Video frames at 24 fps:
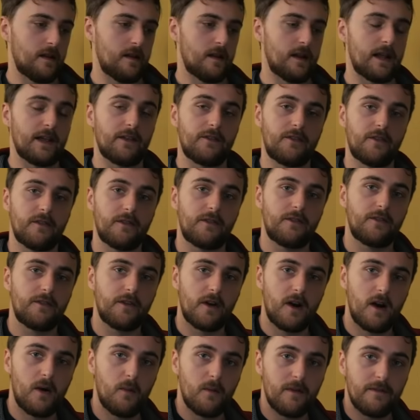Let's
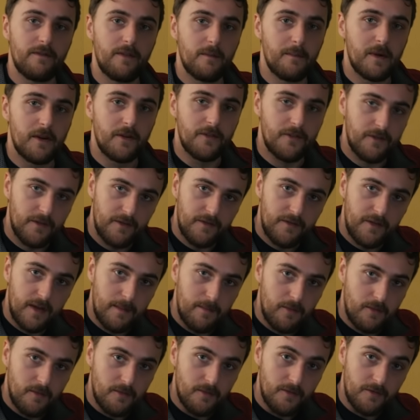start with the most
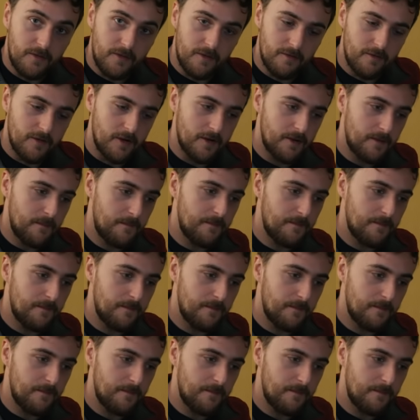typical Terron,